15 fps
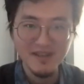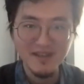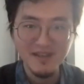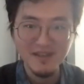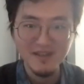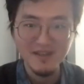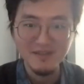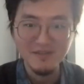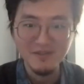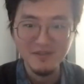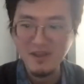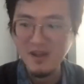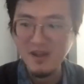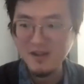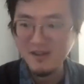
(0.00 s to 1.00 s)
And
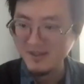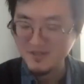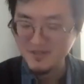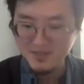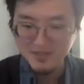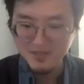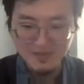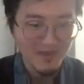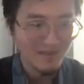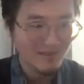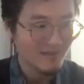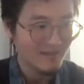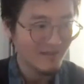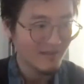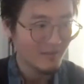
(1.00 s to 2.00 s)
for the audience, you
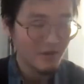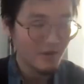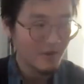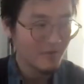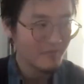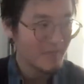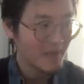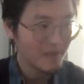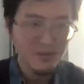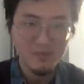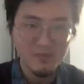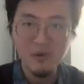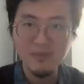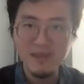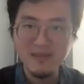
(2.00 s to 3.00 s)
can learn all about
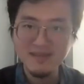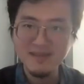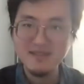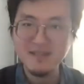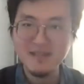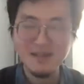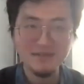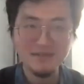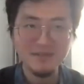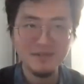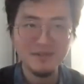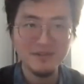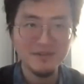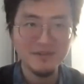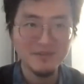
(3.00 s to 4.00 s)
the bromance
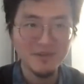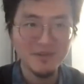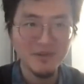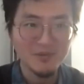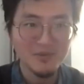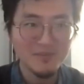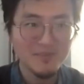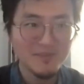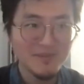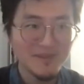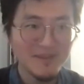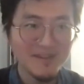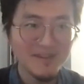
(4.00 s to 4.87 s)
after our trip